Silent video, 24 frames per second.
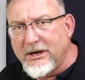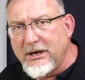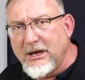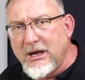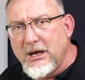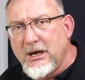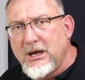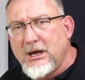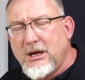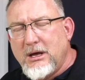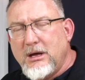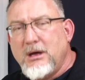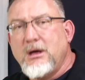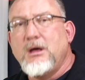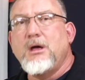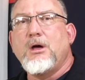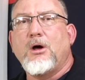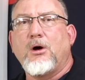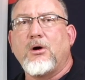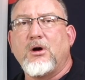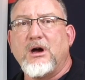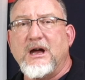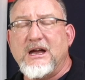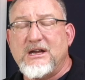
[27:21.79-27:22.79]
All right, so
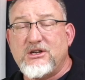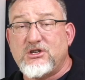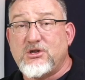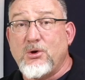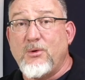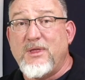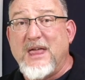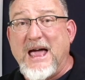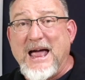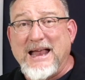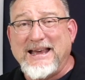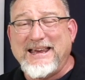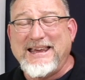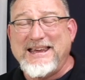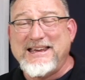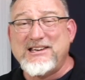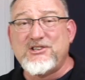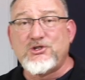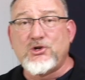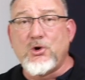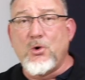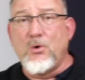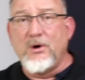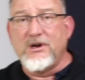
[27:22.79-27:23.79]
that is going to
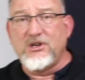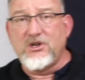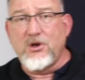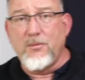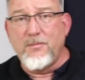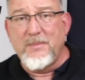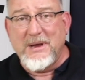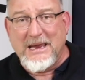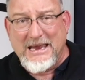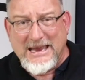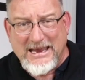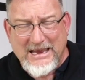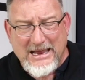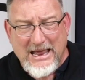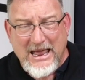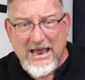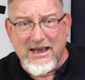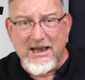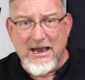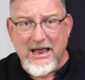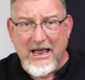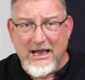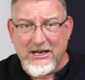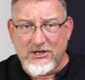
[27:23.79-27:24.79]
be an
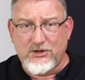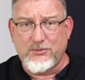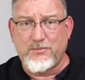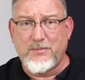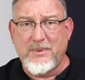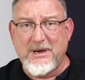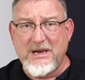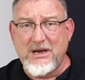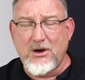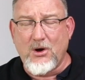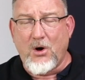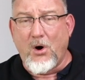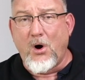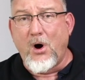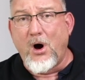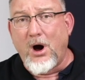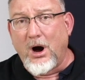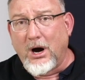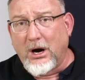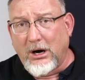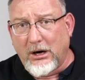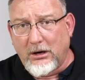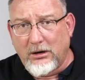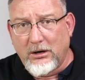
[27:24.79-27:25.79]
SBR. All
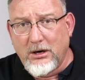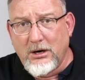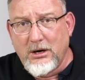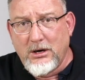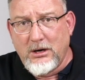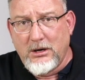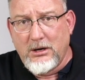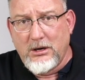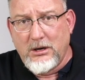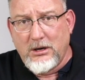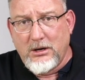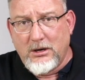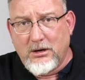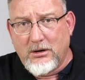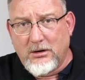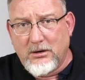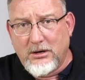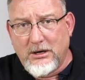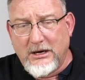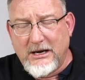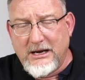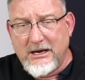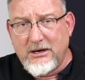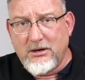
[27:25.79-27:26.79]
right,
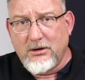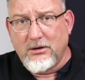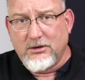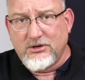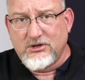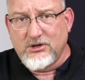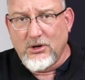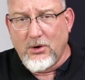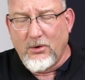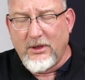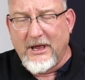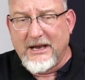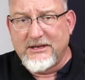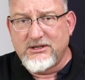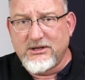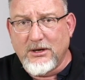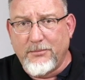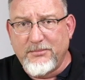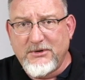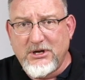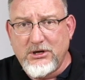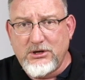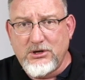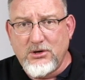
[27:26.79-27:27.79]
so that's up to you
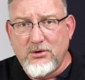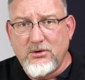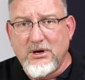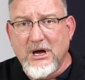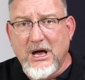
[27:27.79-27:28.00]
guys to